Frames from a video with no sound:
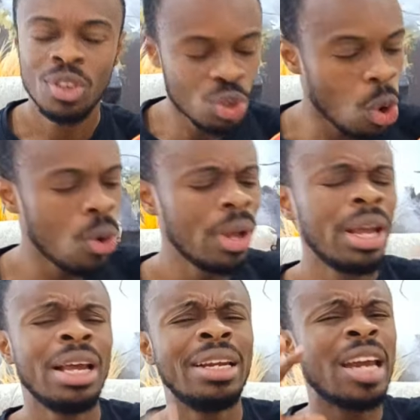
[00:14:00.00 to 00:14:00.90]
So
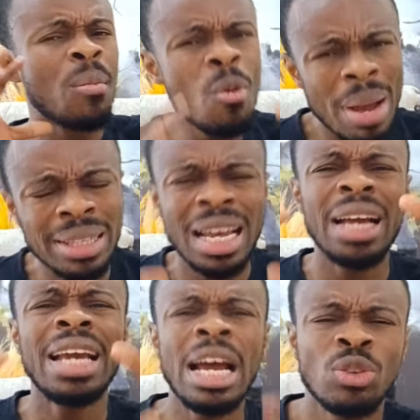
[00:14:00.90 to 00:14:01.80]
the moment I
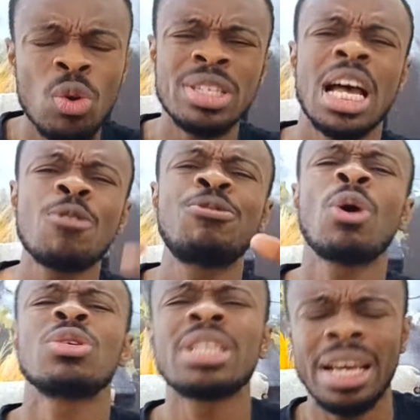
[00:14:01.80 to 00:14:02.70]
hear tone San
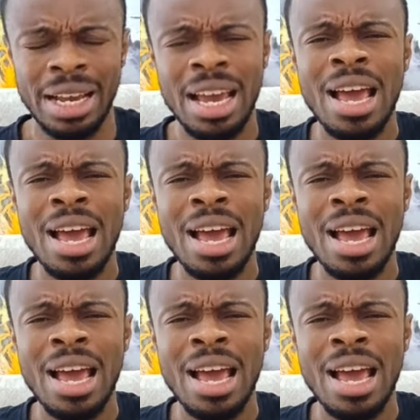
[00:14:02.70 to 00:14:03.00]
Freo say